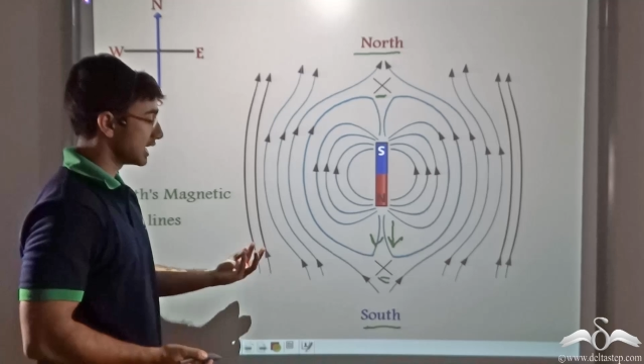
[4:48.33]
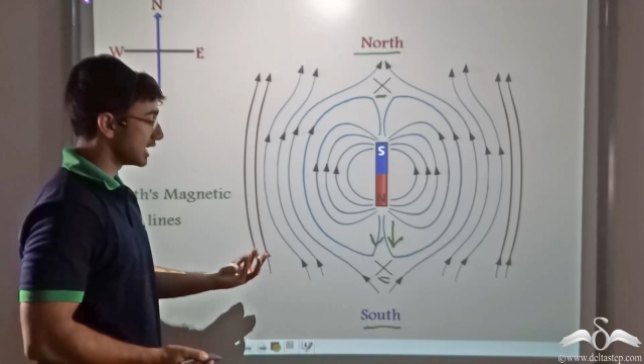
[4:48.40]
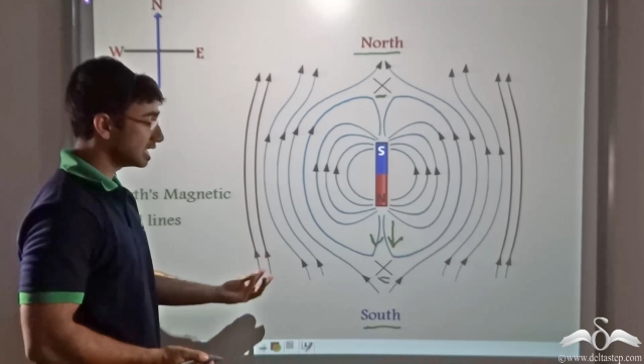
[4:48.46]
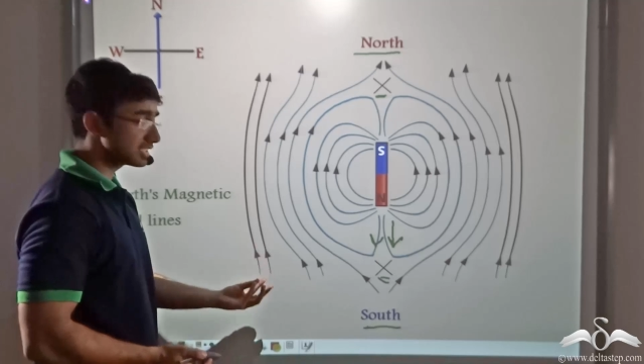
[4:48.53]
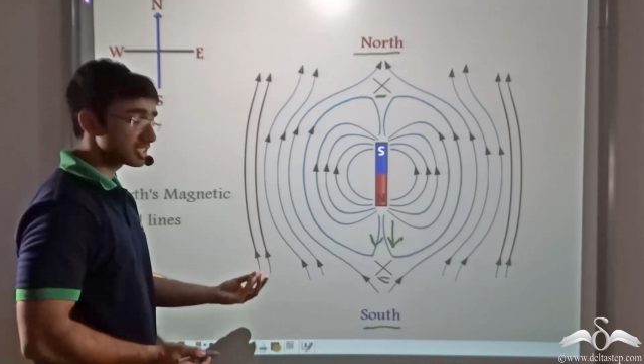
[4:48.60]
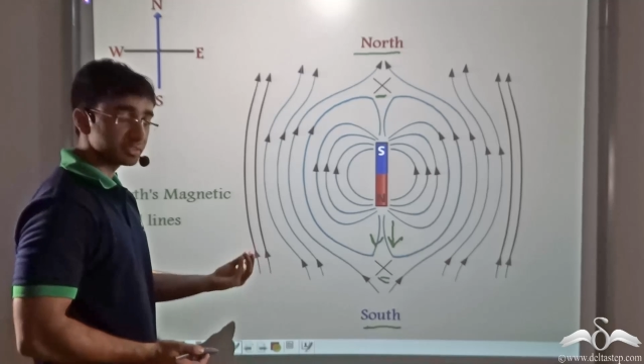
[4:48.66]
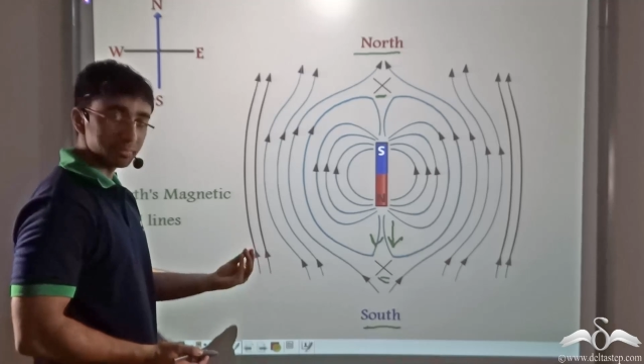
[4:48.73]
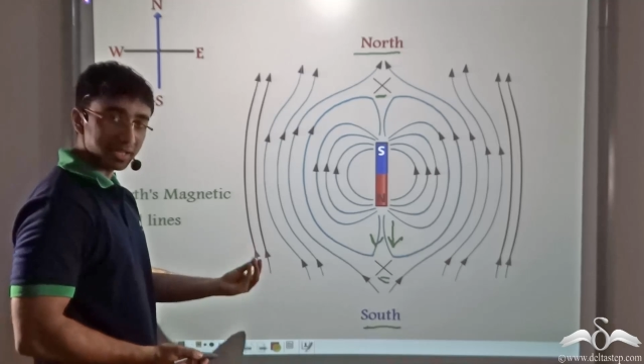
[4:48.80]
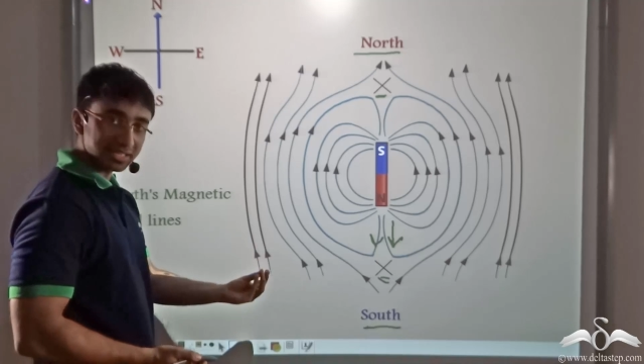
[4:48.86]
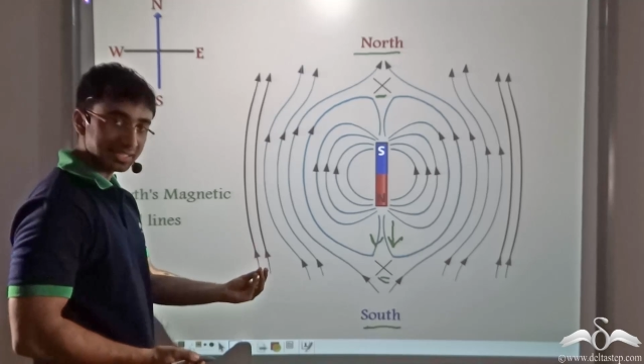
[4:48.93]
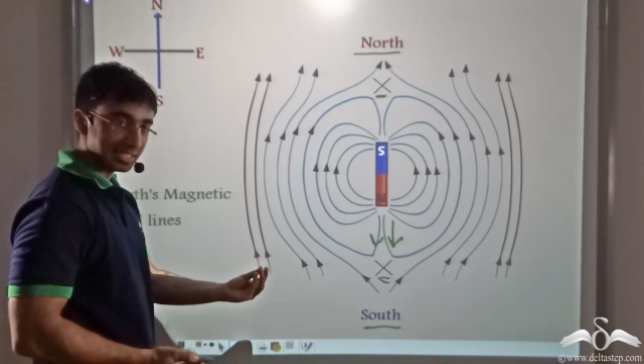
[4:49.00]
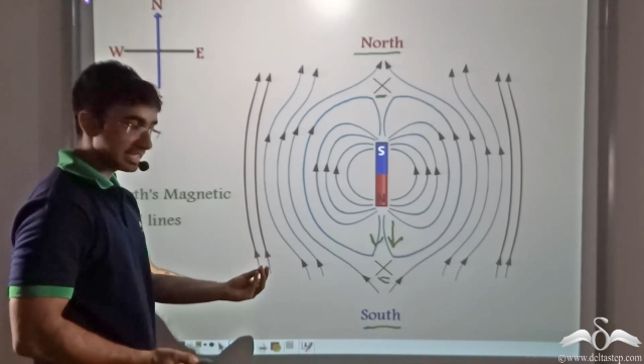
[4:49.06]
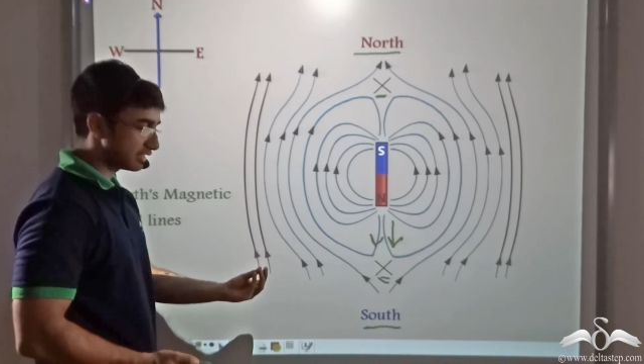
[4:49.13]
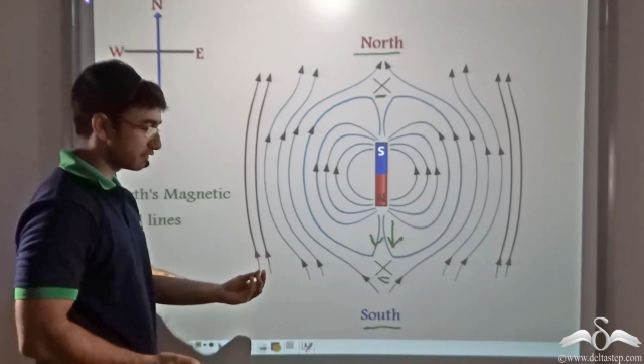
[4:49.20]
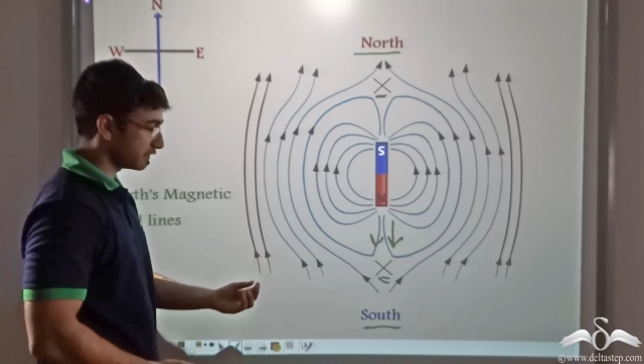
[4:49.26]
Earth's
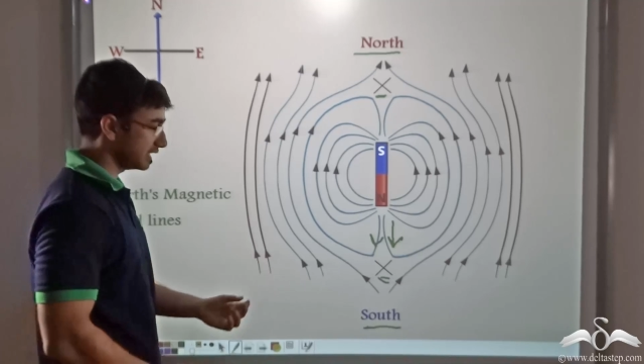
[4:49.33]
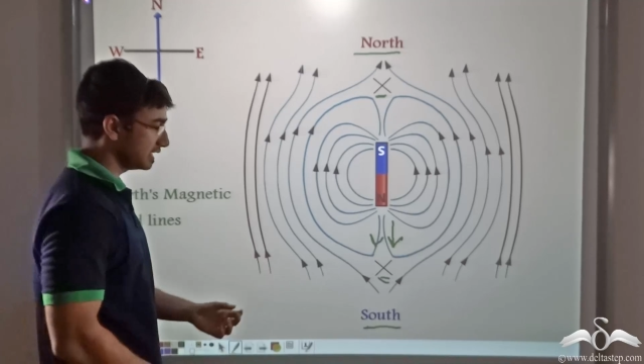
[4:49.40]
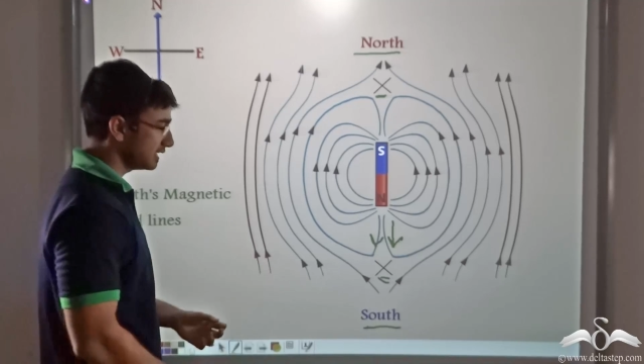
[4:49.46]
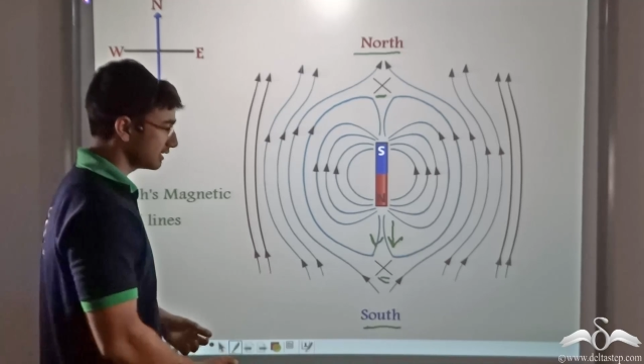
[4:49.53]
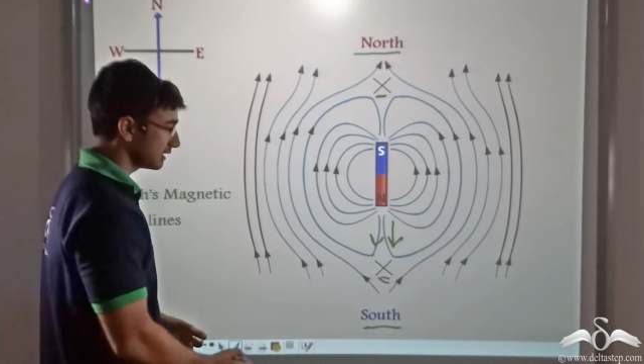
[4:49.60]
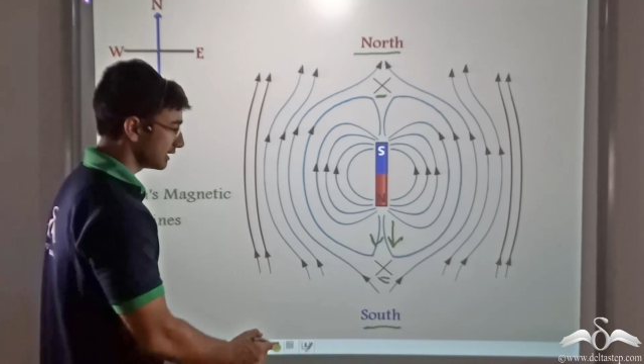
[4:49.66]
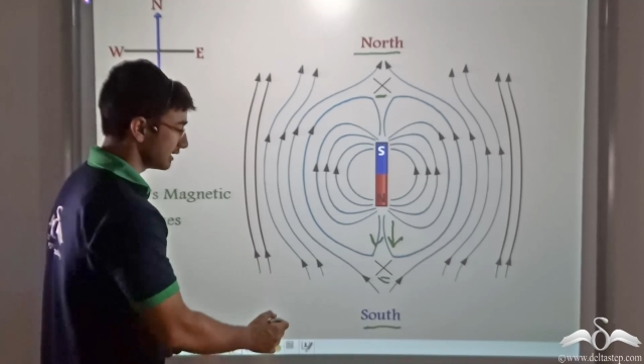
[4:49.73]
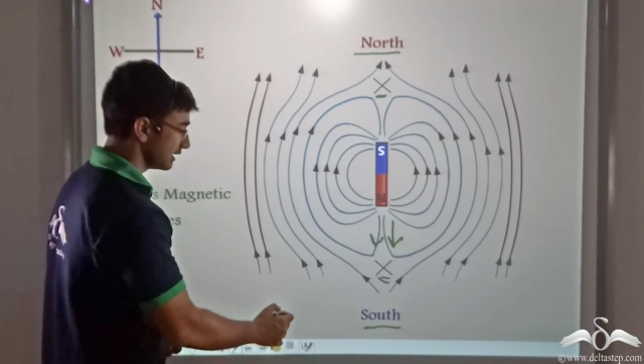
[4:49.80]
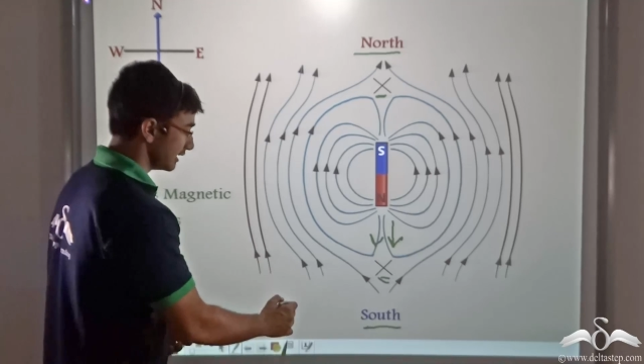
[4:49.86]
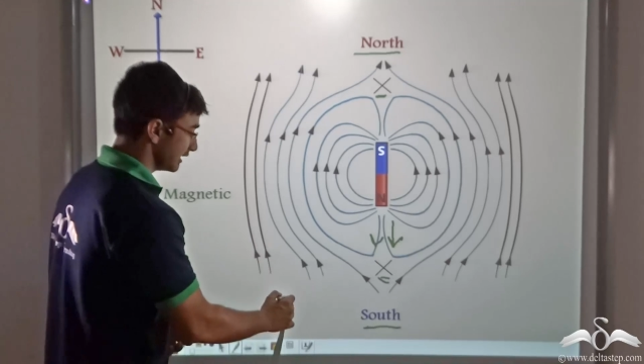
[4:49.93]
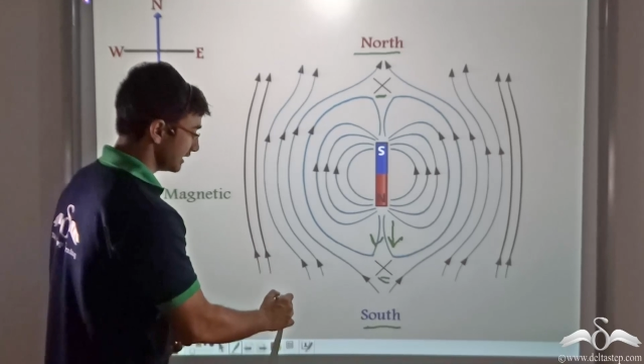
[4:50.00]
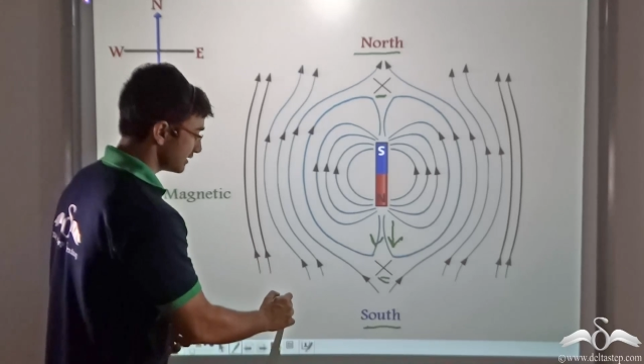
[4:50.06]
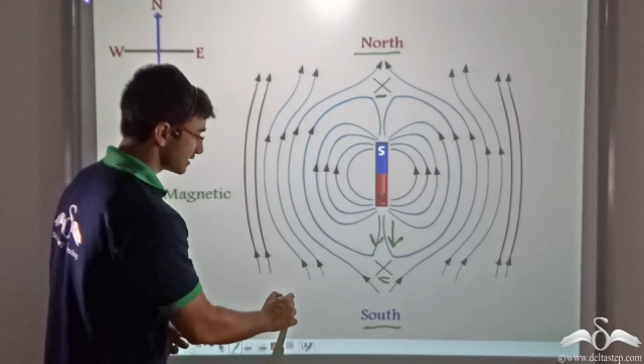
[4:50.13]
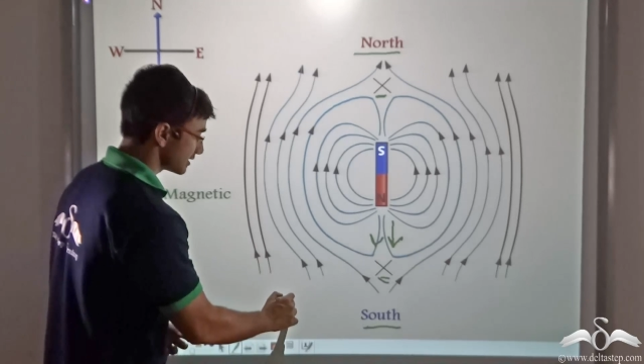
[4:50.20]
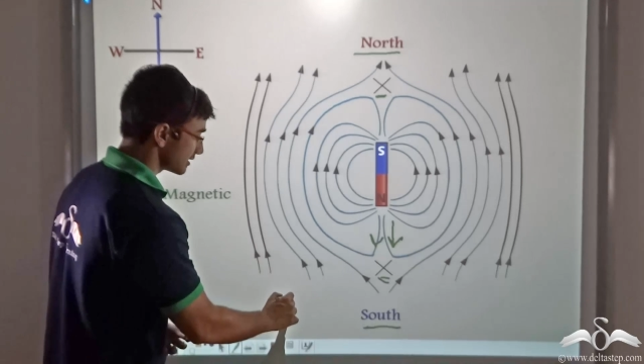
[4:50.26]
magnetic field
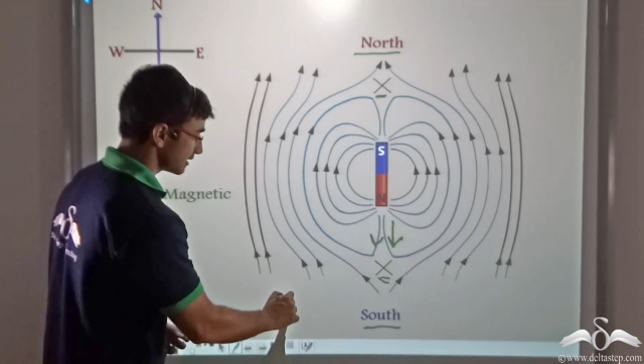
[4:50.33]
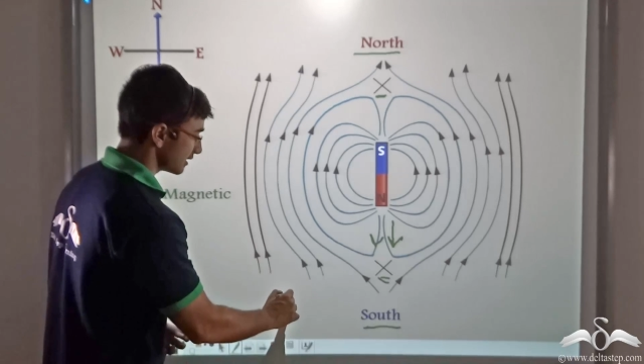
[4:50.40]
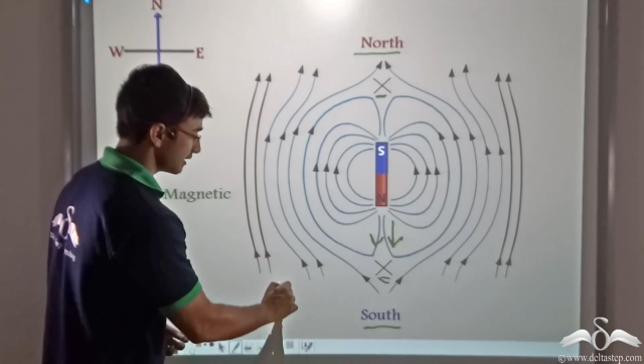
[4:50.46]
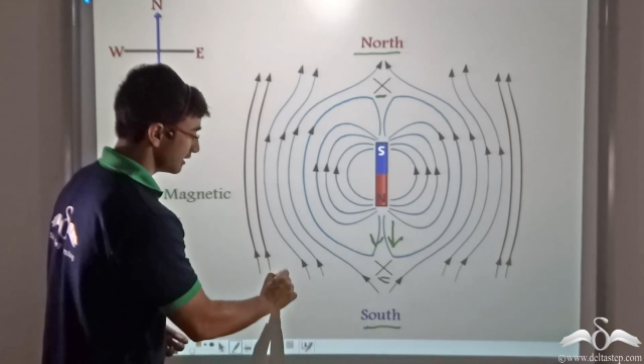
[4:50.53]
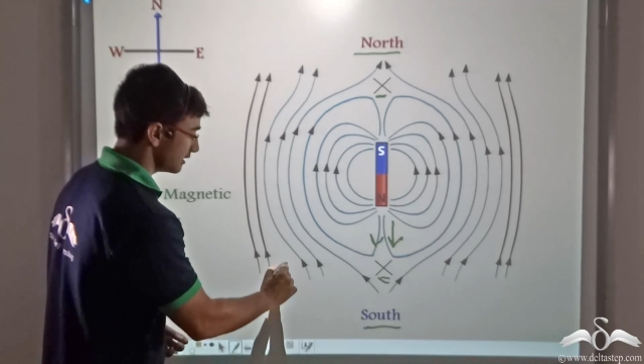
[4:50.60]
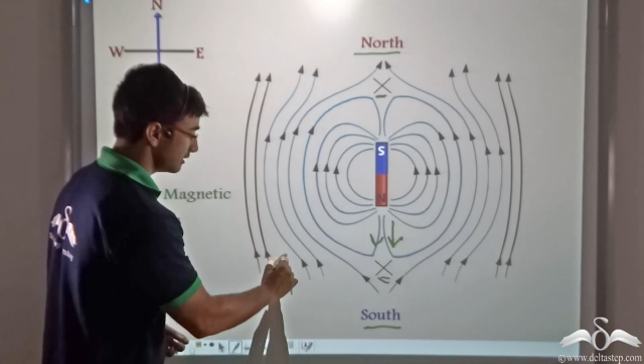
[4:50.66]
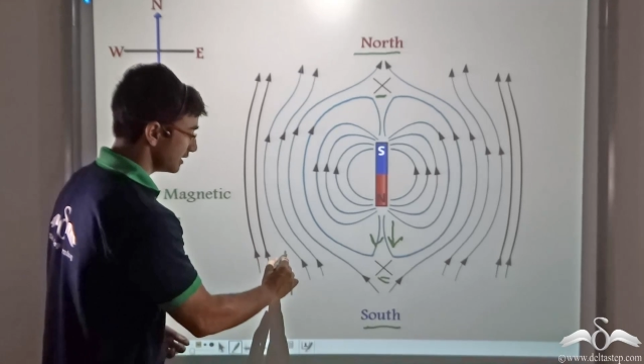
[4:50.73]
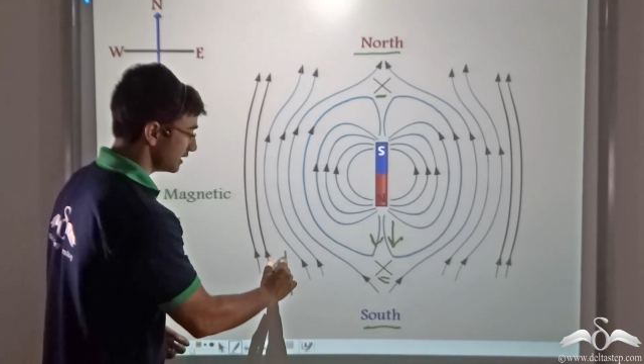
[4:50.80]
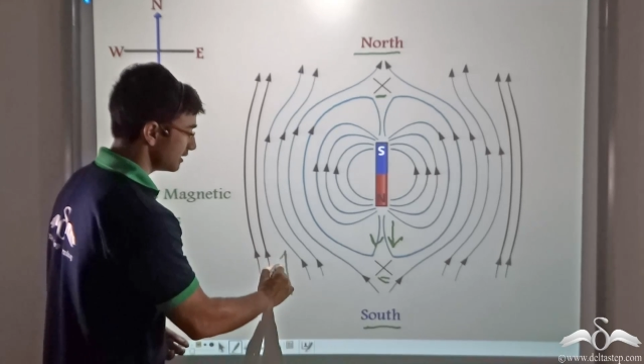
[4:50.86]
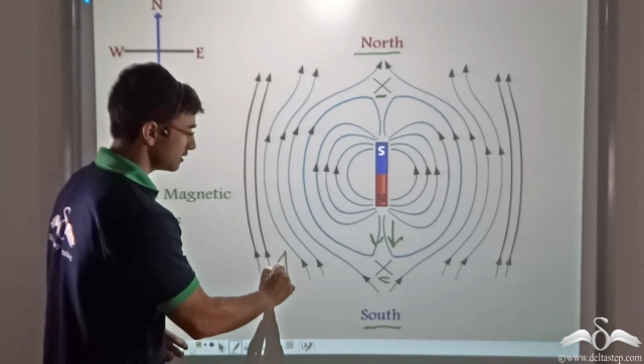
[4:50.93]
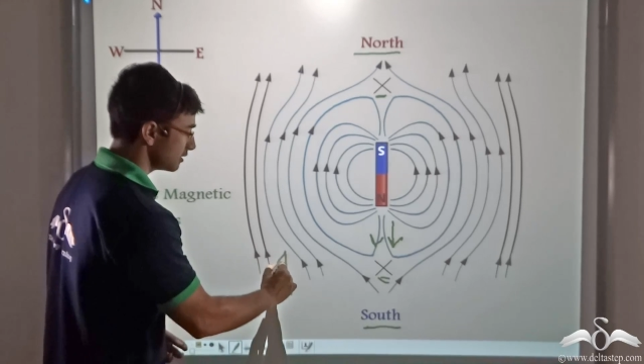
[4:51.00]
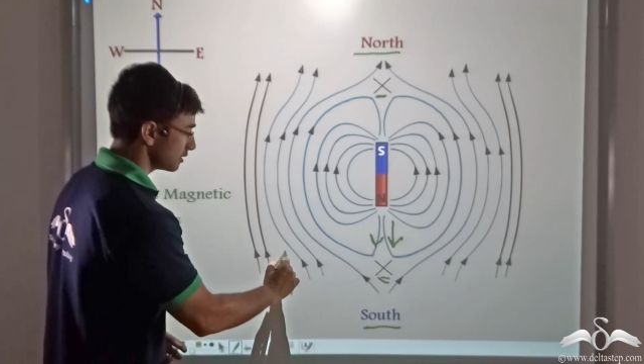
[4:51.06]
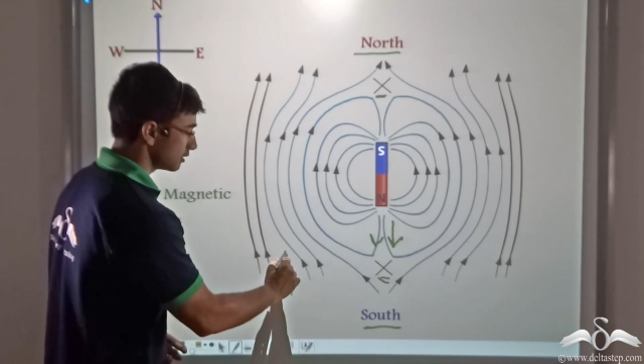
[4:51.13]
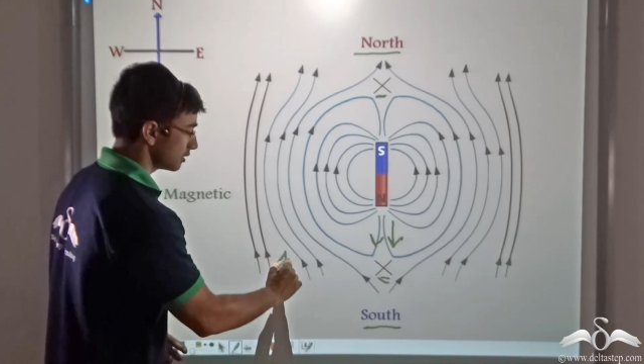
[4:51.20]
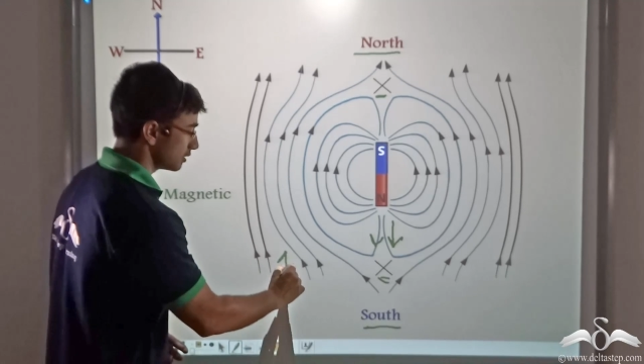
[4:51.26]
is in the